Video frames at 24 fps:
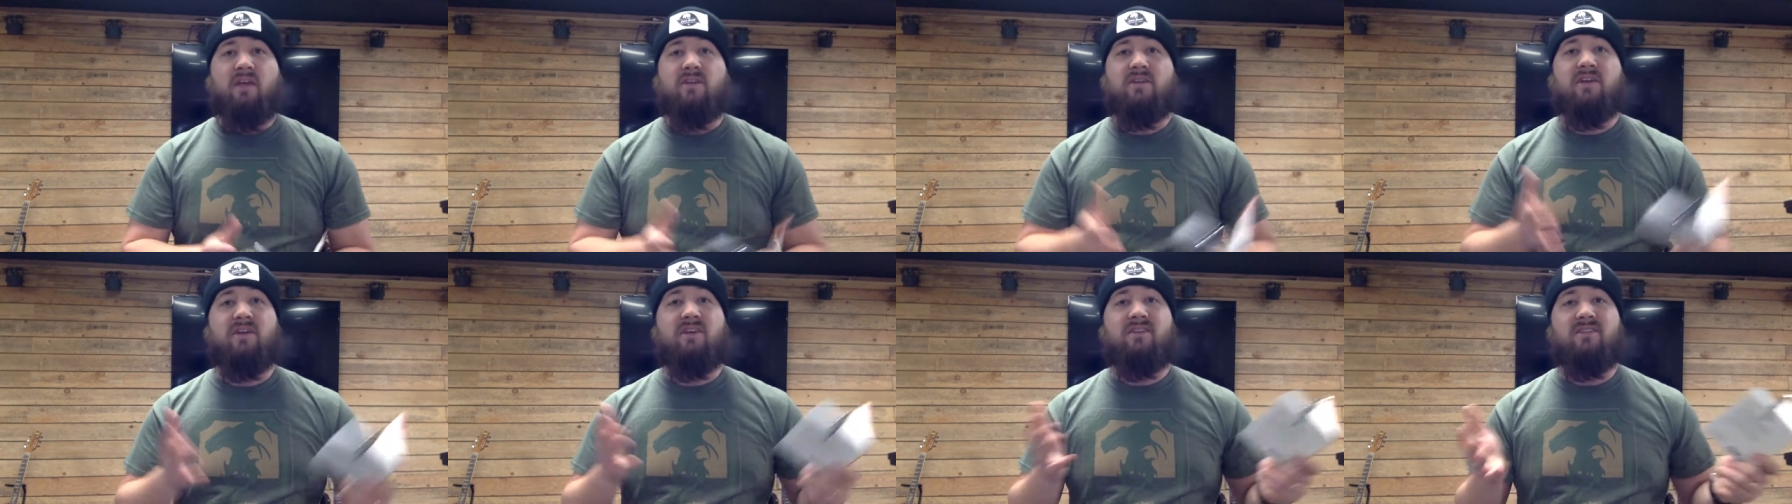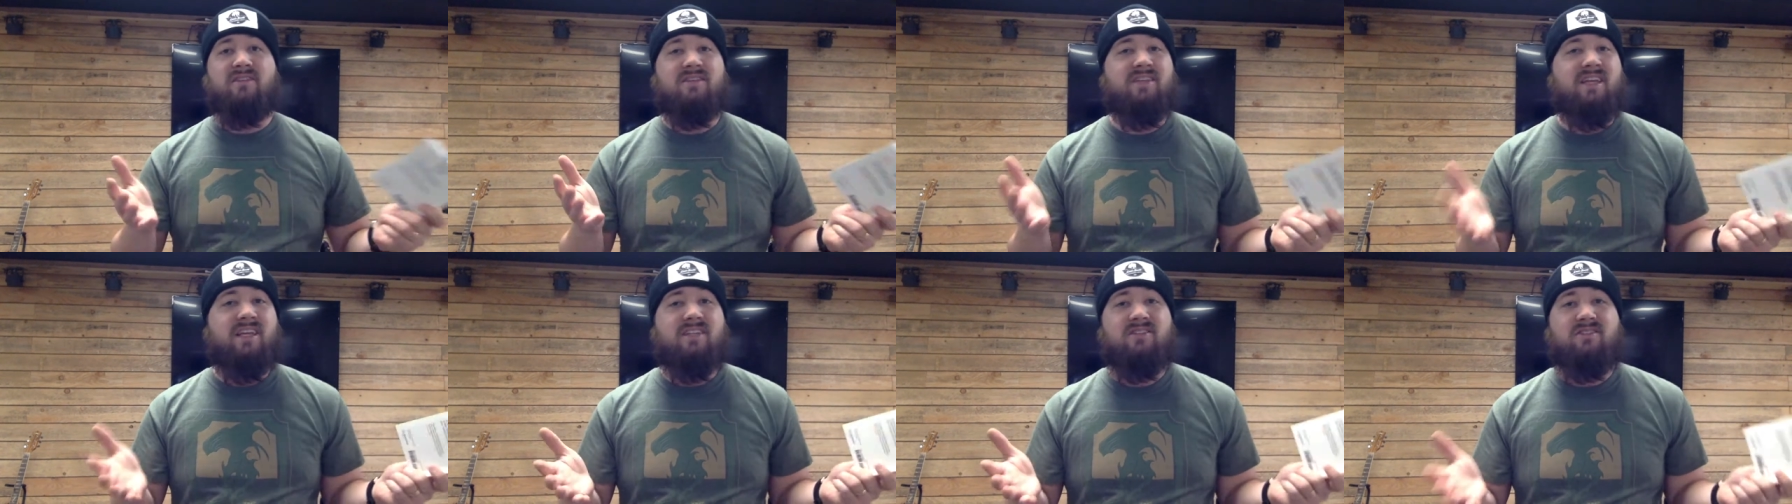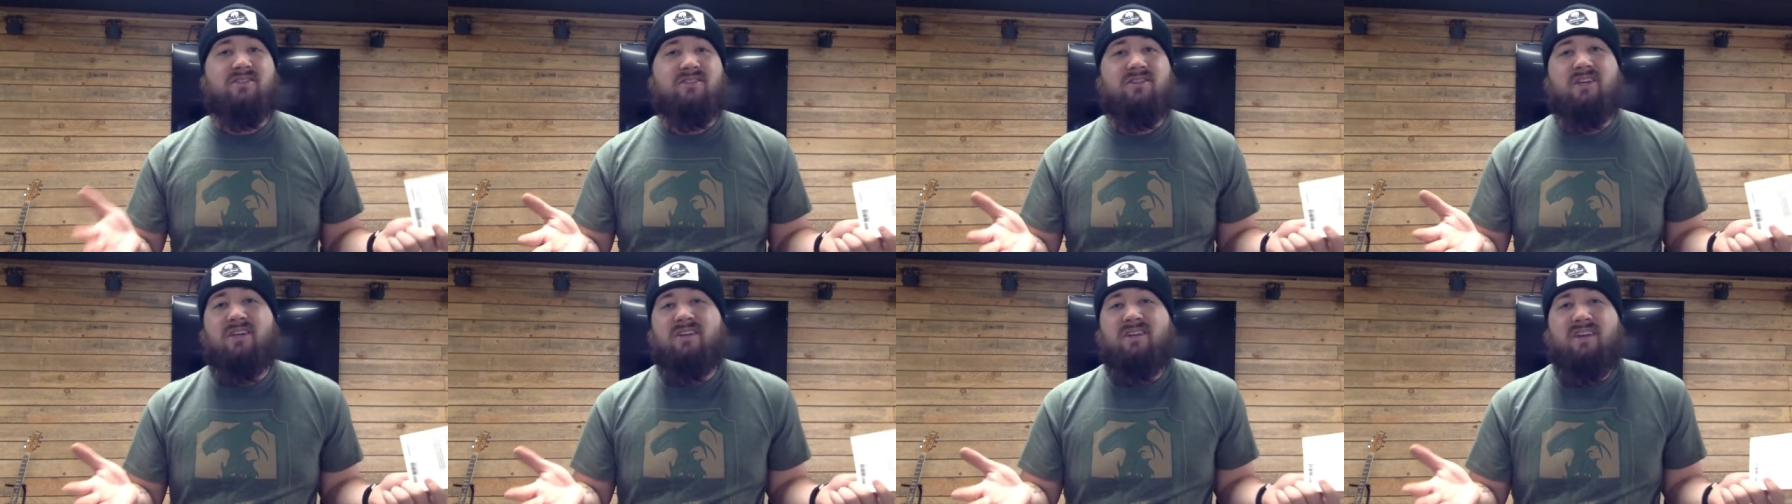to
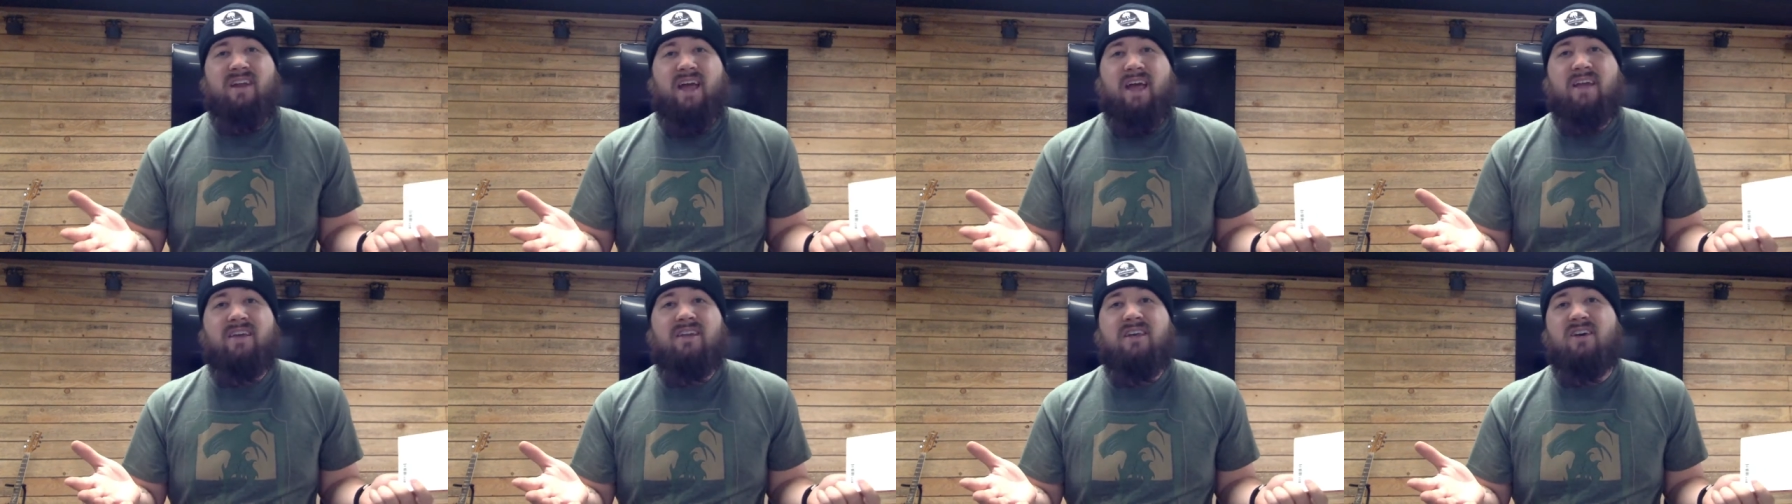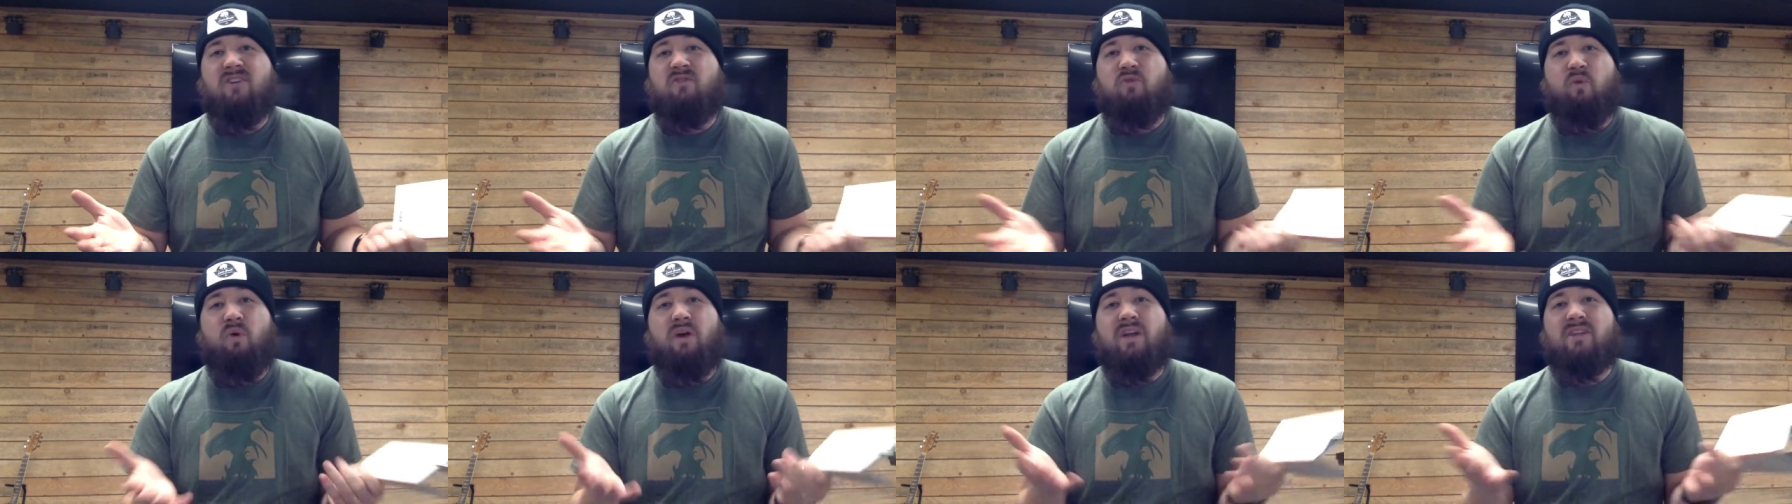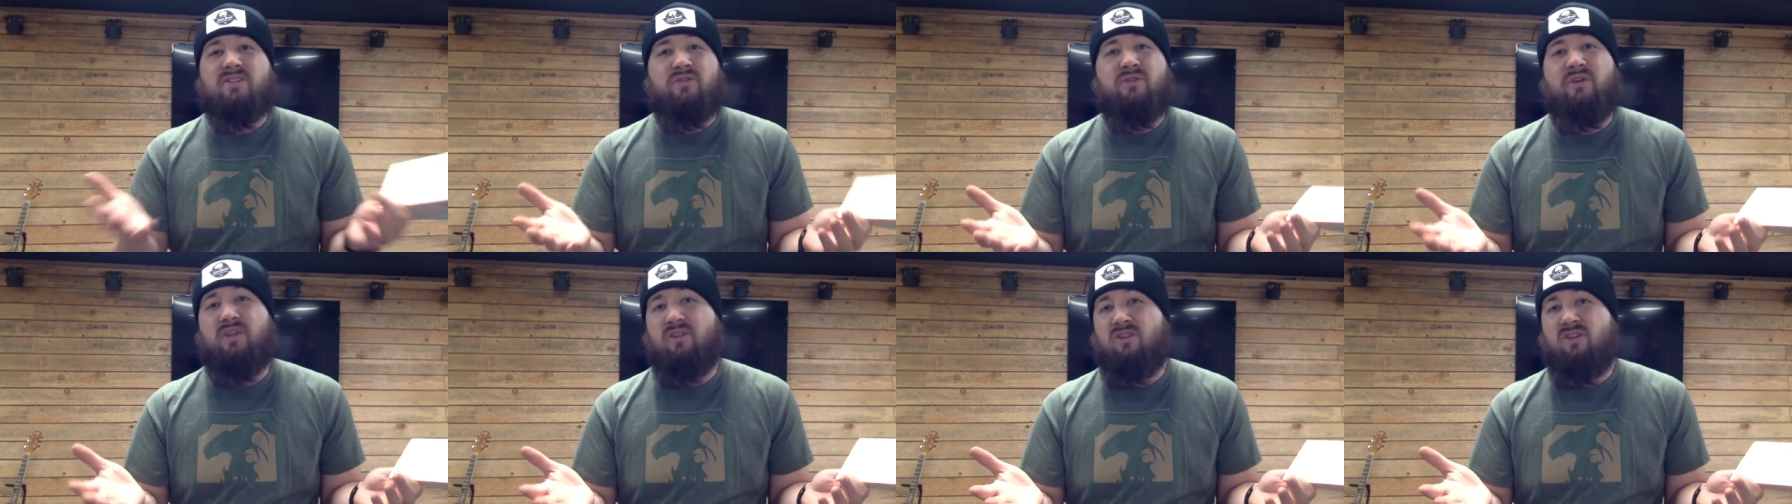get, get an idea of what
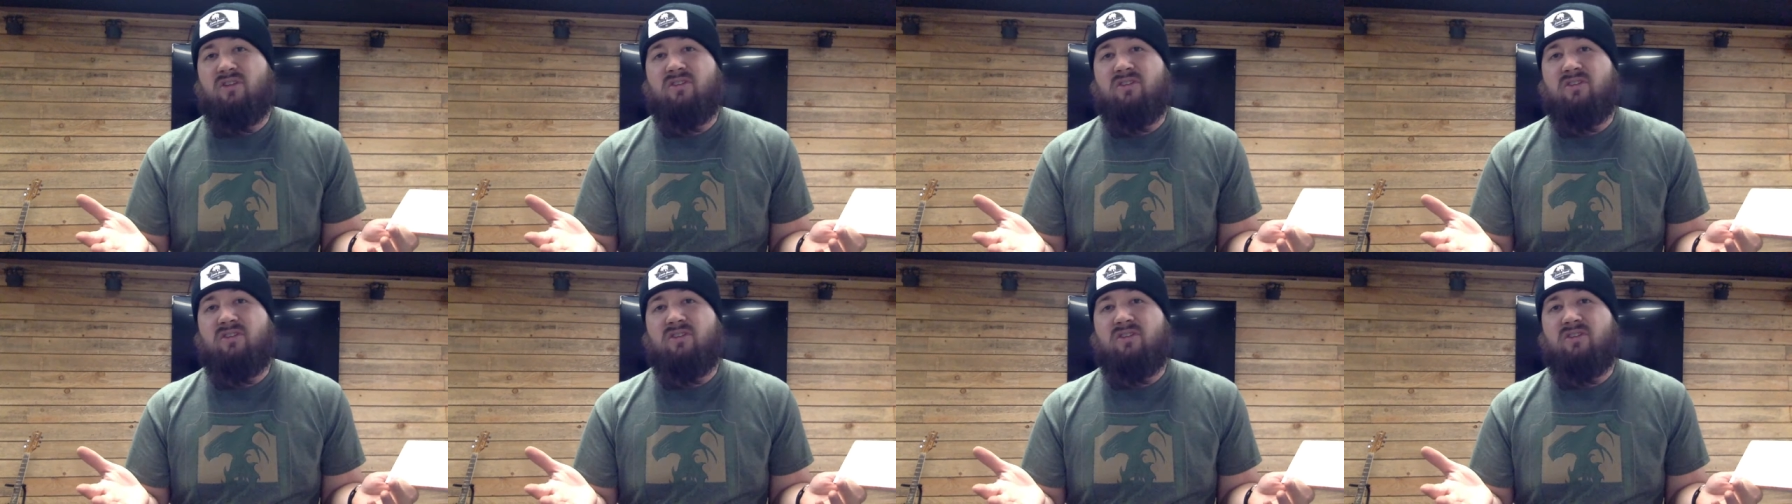it's going to